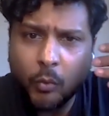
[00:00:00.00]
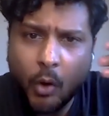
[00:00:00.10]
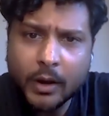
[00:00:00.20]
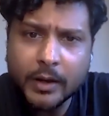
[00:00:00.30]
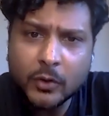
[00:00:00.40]

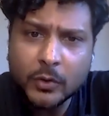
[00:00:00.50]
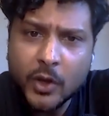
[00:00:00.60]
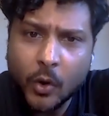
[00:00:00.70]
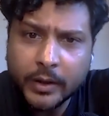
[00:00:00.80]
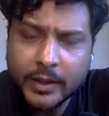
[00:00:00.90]
walk into
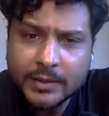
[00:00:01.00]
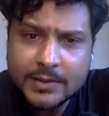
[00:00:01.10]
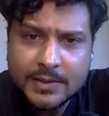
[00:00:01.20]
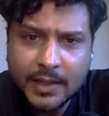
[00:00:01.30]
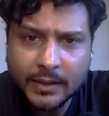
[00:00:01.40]
the
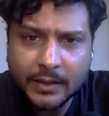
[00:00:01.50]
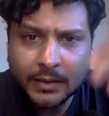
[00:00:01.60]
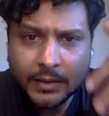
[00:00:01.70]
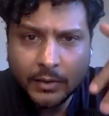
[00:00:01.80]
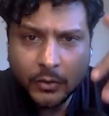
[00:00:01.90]
audience
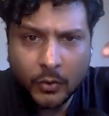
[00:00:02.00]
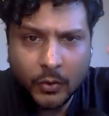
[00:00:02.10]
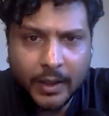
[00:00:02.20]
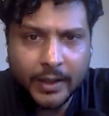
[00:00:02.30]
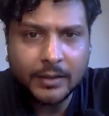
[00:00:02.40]
and, you
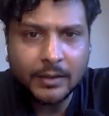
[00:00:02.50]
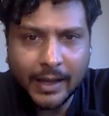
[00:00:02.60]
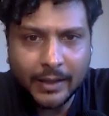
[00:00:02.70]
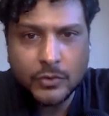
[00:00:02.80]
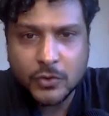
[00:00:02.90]
know, yeah. like
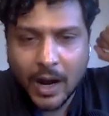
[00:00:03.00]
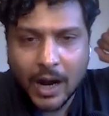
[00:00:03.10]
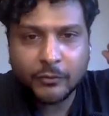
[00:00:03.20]
I used to yeah.